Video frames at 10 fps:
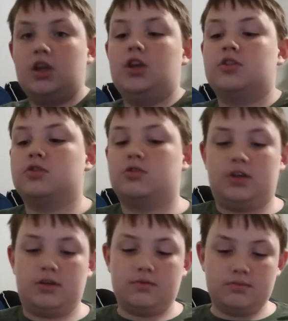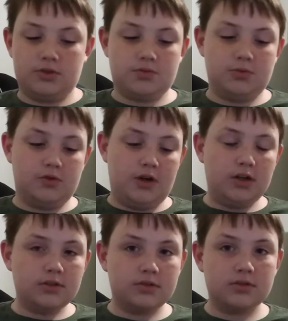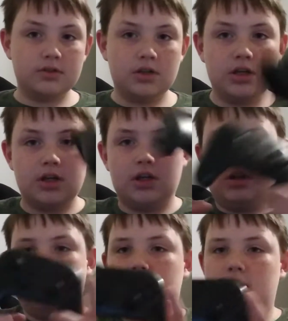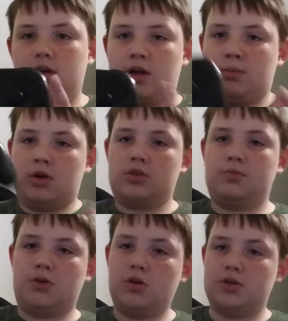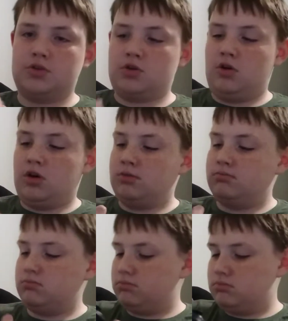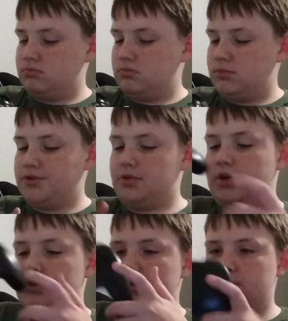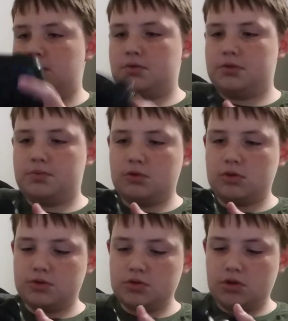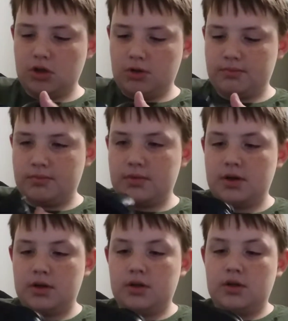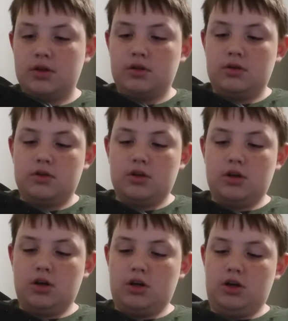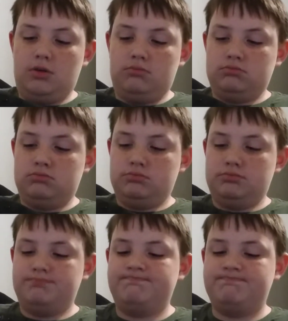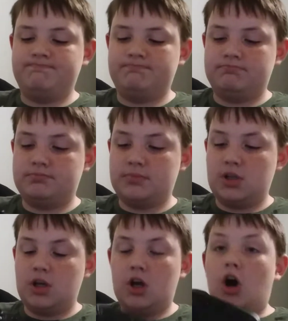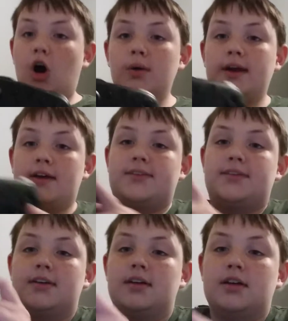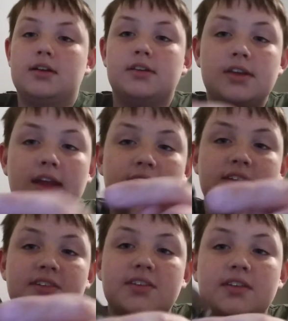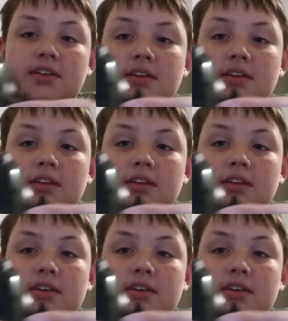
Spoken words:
So, let's move on. I brought the Pro Controller. Is there anything wrong with the Pro Controller? Oh, yes. This.